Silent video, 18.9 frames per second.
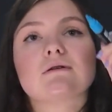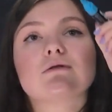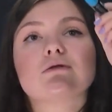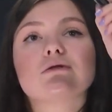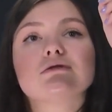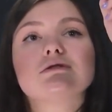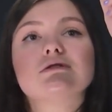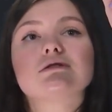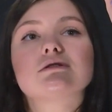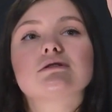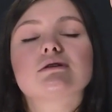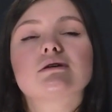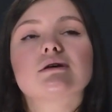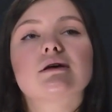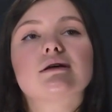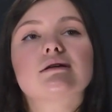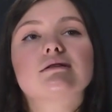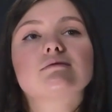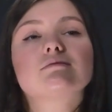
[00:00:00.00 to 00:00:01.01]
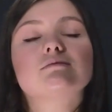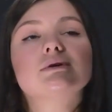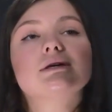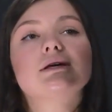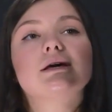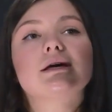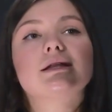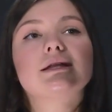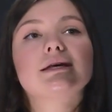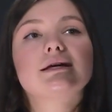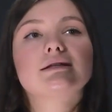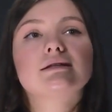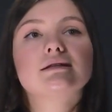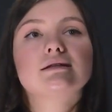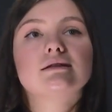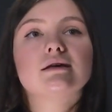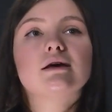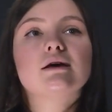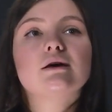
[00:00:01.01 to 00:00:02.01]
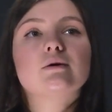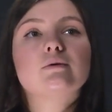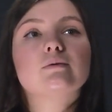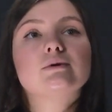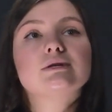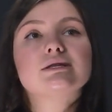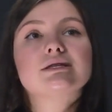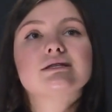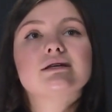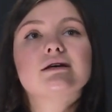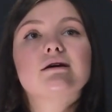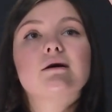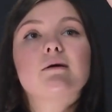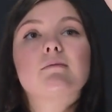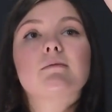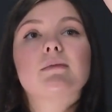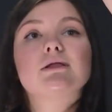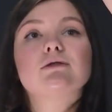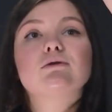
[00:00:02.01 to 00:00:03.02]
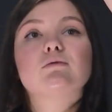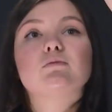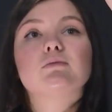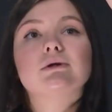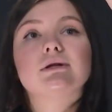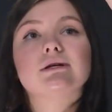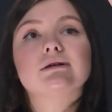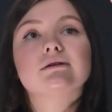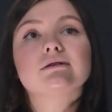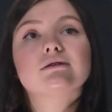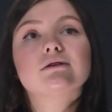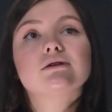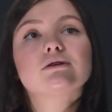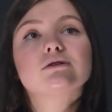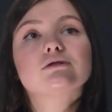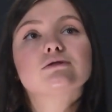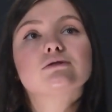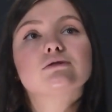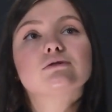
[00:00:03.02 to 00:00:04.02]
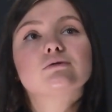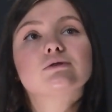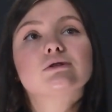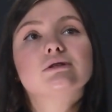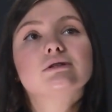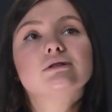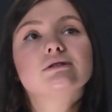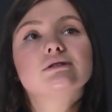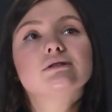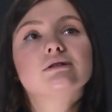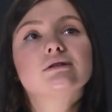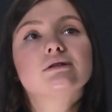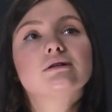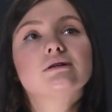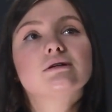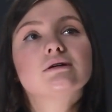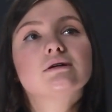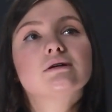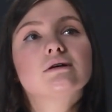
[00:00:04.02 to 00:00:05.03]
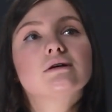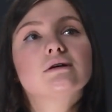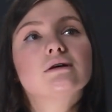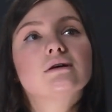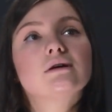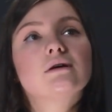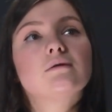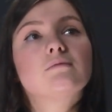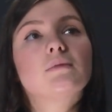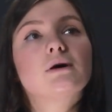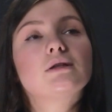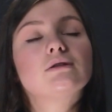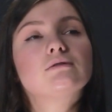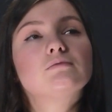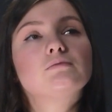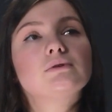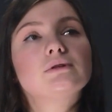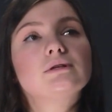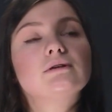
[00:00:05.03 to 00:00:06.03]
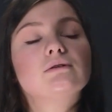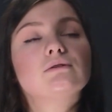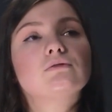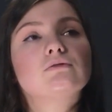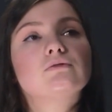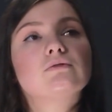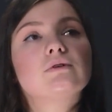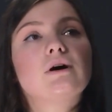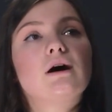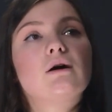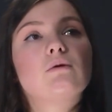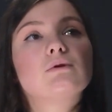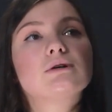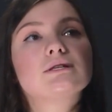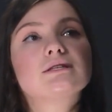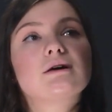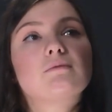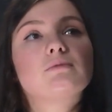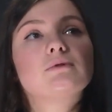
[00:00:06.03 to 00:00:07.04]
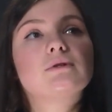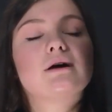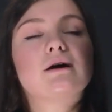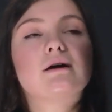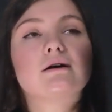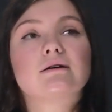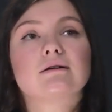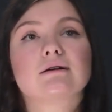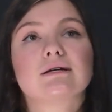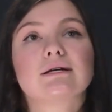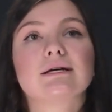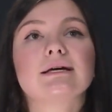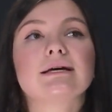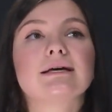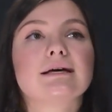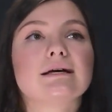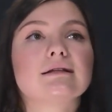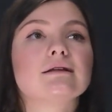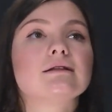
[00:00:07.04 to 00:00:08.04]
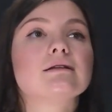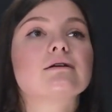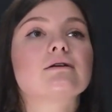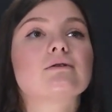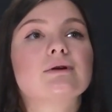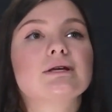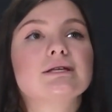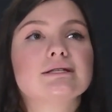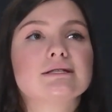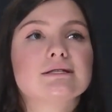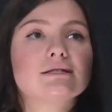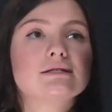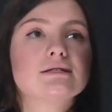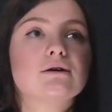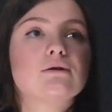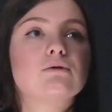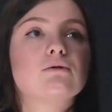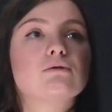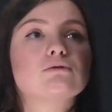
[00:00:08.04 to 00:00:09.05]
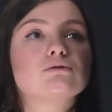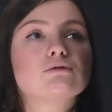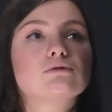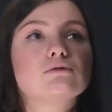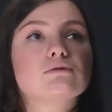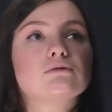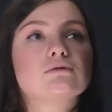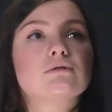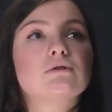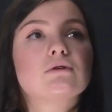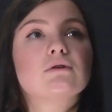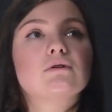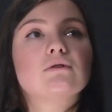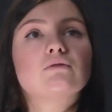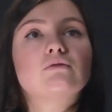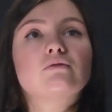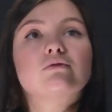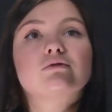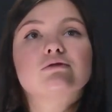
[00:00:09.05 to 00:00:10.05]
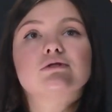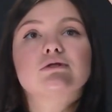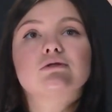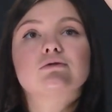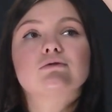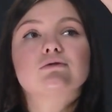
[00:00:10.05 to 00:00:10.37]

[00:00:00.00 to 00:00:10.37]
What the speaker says: goods can be connected with the monopoly. So it is monopoly of our supplier. He can increase the cost for the